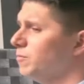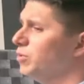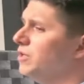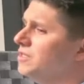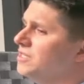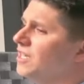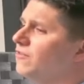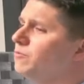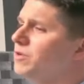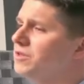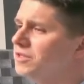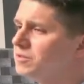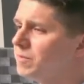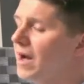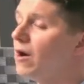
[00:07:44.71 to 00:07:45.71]
Please give me
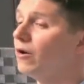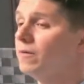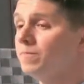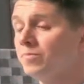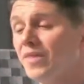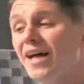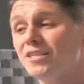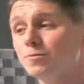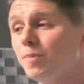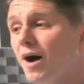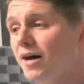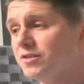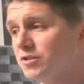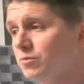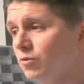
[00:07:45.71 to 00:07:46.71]
this power. That's
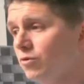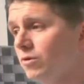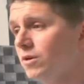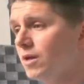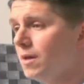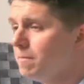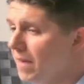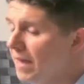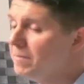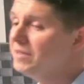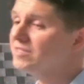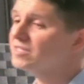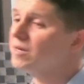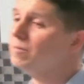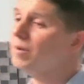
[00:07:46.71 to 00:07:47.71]
possible.
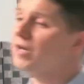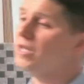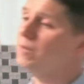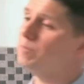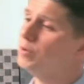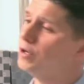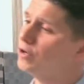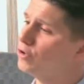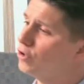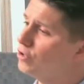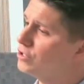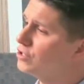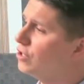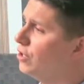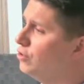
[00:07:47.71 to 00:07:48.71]
Maybe somebody put a
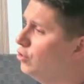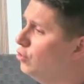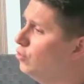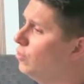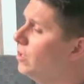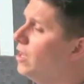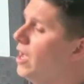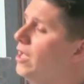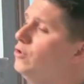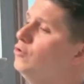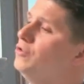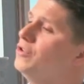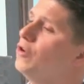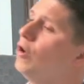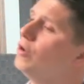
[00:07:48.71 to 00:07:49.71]
curse on you and
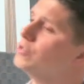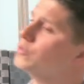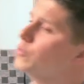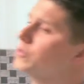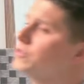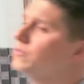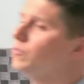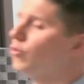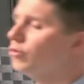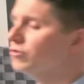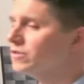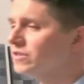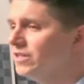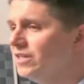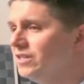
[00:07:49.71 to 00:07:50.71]
you did all sorts of
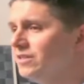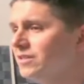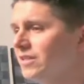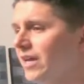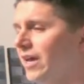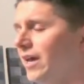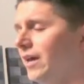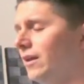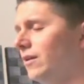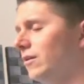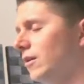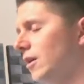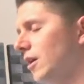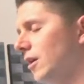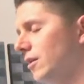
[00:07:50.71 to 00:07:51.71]
mortal sins and
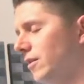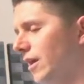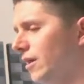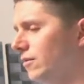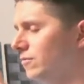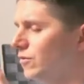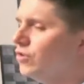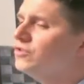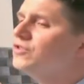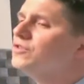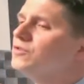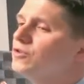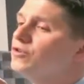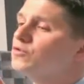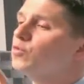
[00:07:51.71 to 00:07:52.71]
they, there's
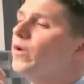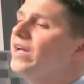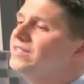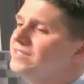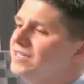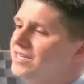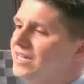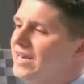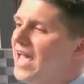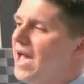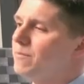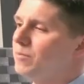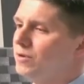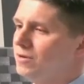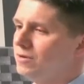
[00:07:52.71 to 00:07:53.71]
just, there's ways that it can
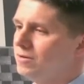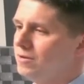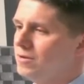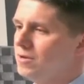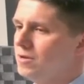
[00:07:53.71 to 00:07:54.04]
happen,